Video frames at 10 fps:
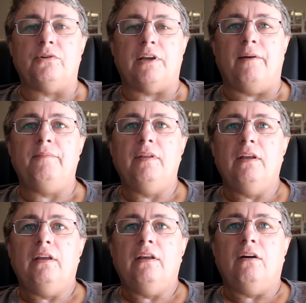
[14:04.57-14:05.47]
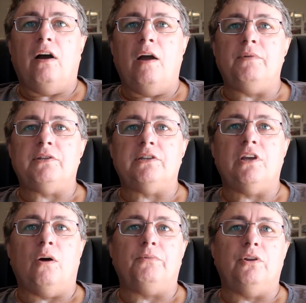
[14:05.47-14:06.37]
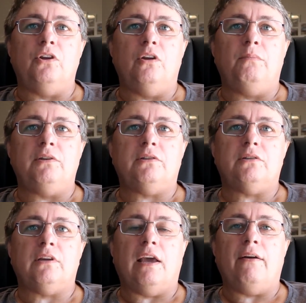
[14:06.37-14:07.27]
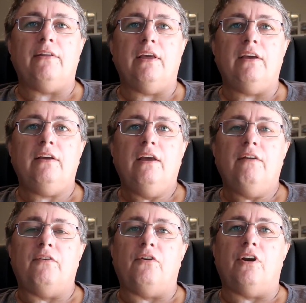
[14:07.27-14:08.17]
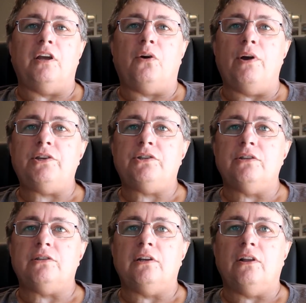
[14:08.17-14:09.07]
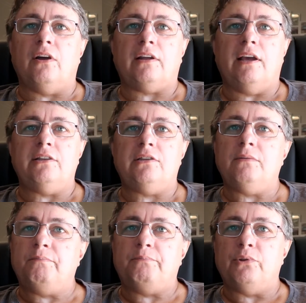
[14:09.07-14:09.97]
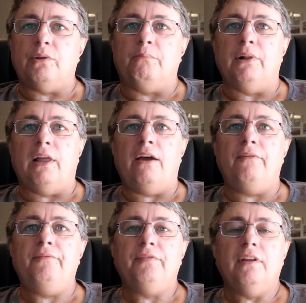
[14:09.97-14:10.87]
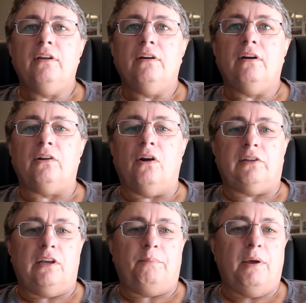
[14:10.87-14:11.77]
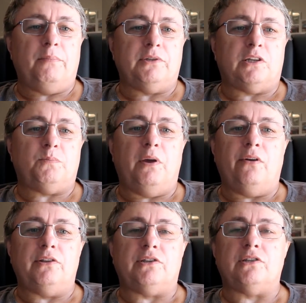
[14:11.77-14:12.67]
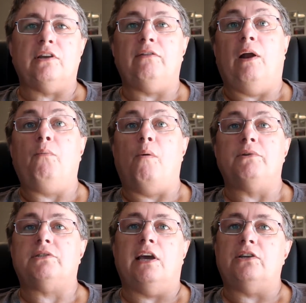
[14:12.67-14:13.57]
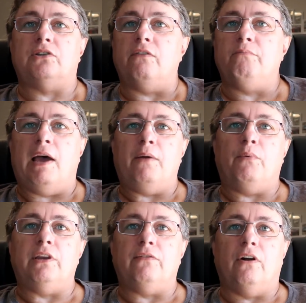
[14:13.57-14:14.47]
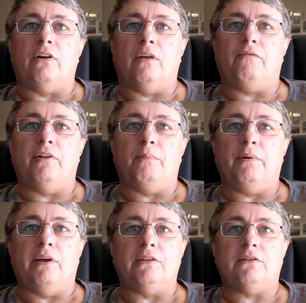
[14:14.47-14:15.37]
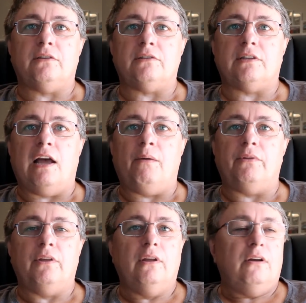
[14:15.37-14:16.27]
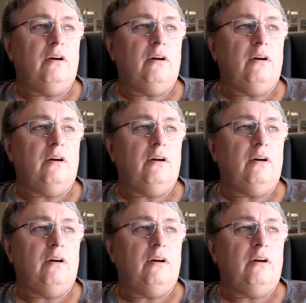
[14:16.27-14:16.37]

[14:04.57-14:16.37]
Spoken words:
So I hope this has helped the newbies going there. If you've got any questions you'd like answered, put them below. I'd like to hear people's experiences. What mistakes you've made when you've gone to the Philippines to start with.